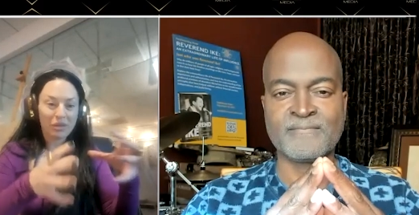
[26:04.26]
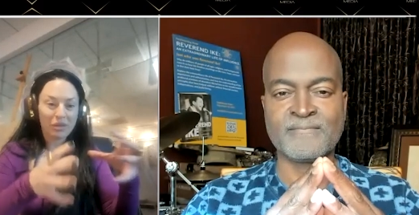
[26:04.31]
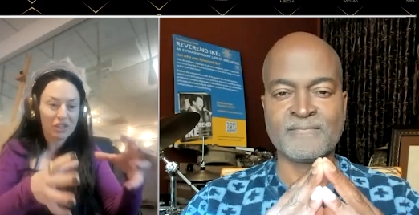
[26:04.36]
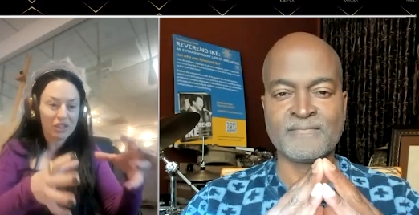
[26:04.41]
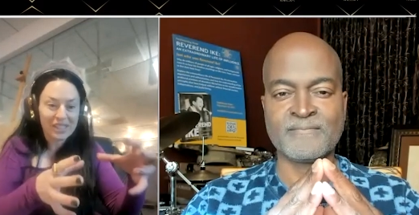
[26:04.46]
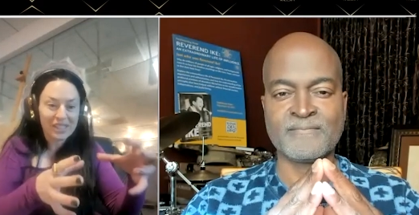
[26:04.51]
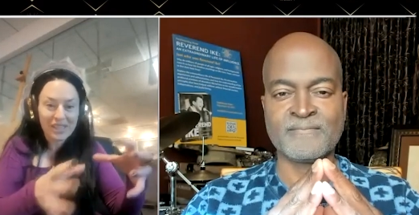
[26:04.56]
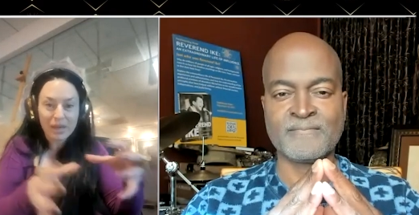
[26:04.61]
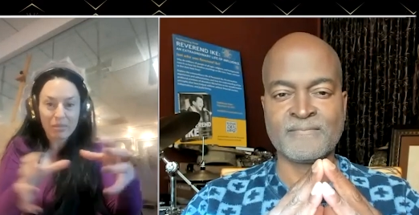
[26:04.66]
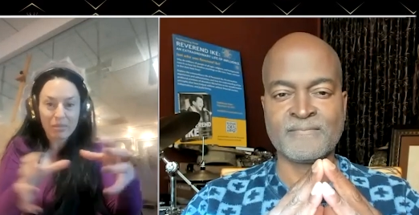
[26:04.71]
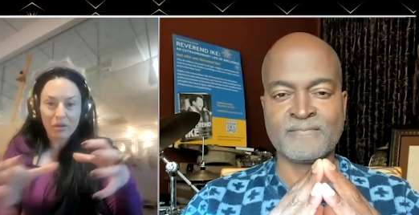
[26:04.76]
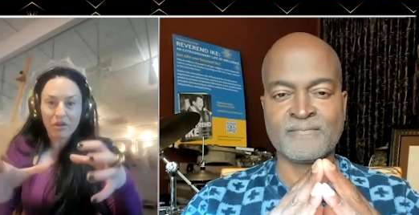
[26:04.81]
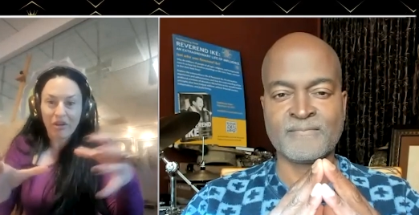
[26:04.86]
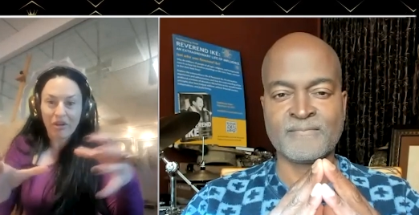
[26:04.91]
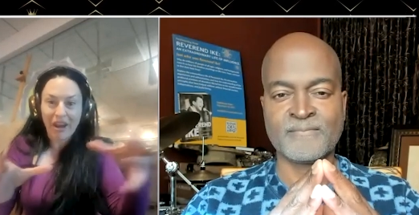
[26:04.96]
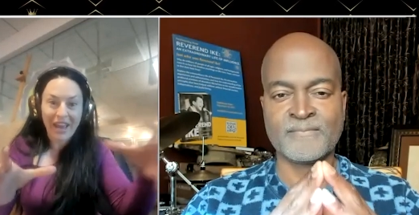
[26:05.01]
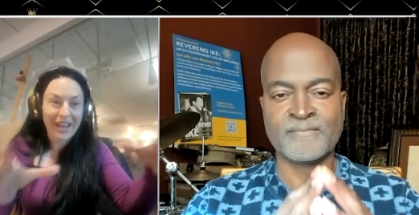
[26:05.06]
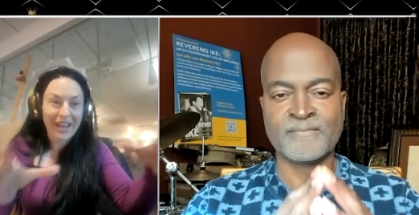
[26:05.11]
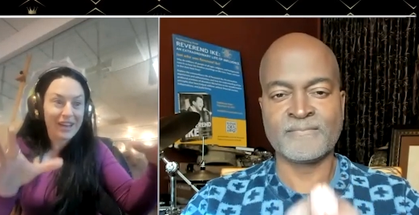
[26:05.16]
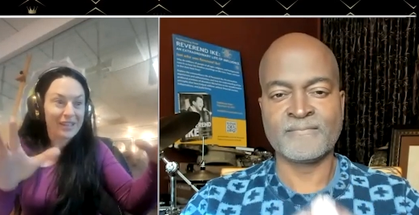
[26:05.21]
Speaker 1: we just need to put our
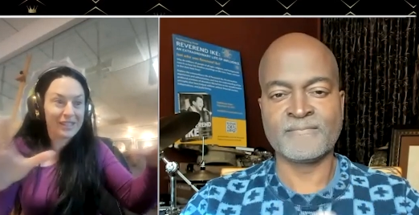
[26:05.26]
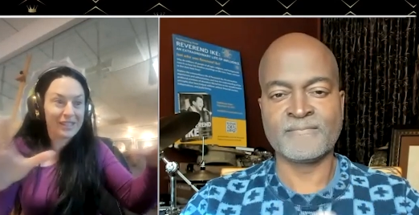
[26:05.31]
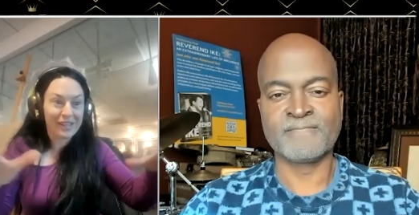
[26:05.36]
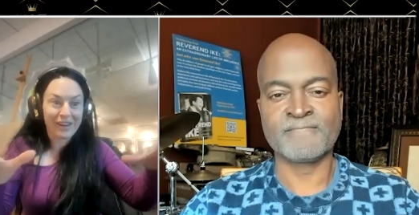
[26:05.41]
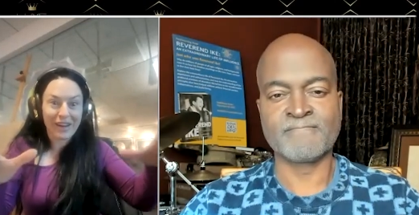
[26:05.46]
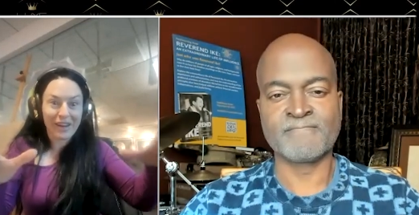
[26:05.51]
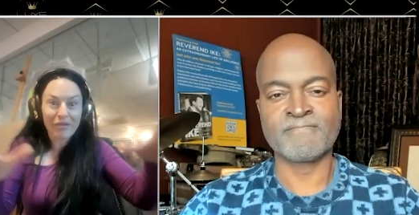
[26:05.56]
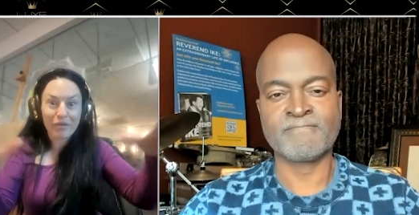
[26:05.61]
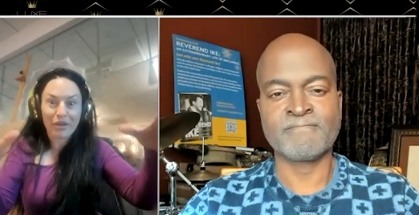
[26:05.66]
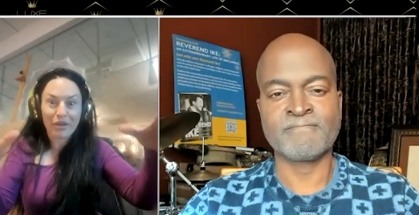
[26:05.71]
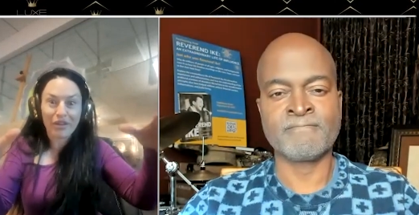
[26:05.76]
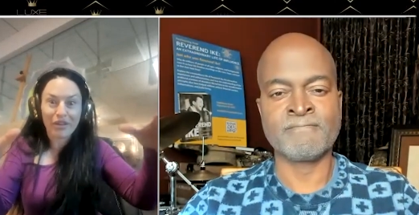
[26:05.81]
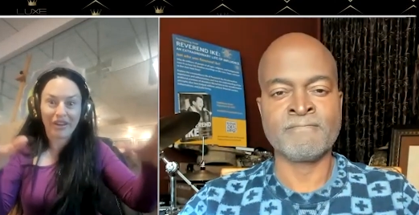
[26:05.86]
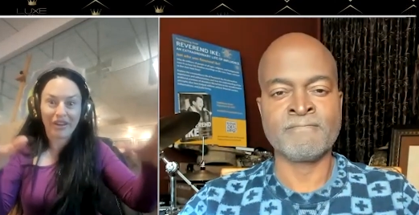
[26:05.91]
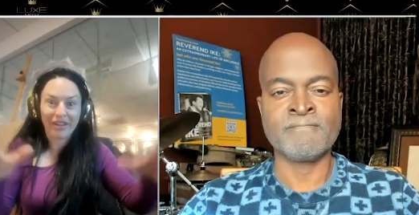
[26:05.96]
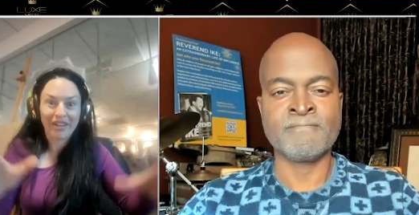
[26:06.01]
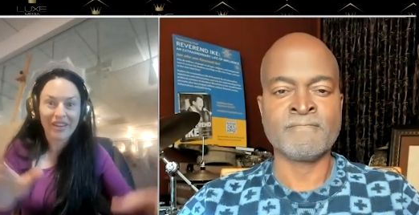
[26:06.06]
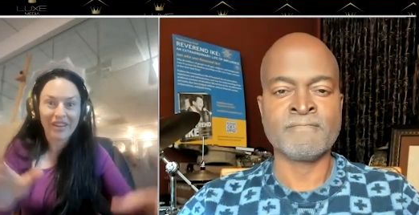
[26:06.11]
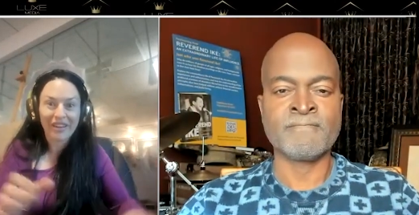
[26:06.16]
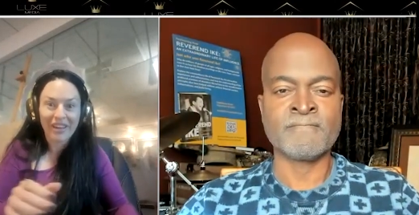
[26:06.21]
hands on everything
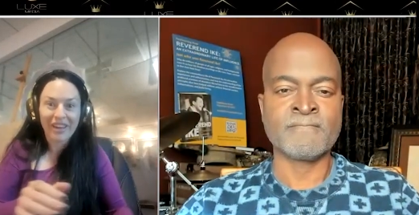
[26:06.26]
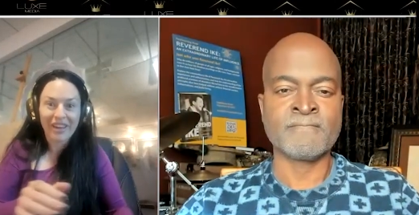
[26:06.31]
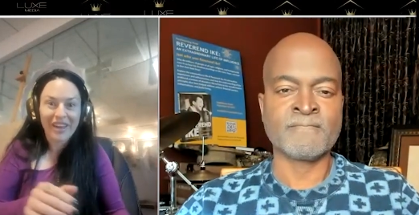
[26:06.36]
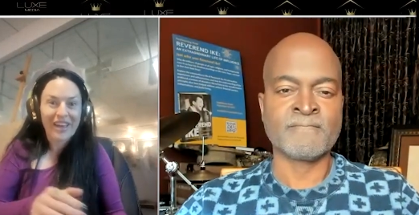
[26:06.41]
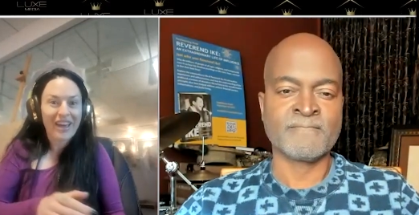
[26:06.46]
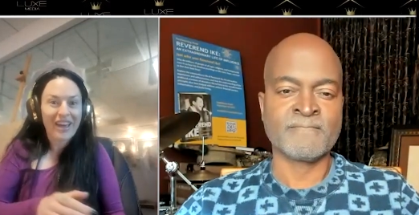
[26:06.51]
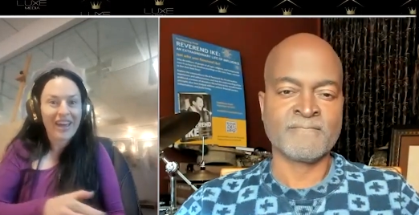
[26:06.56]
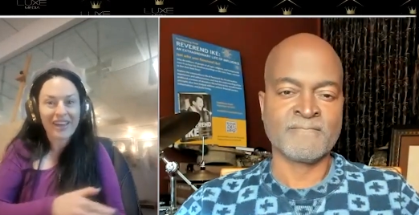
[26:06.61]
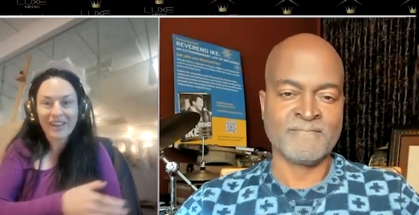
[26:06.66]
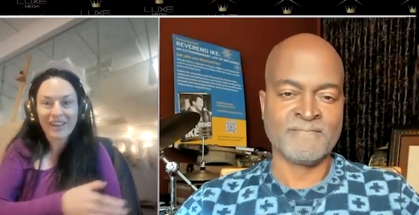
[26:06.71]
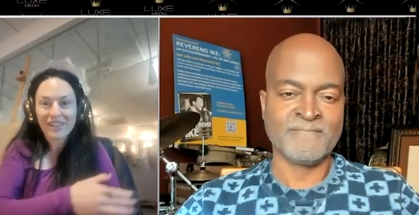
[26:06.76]
and mm.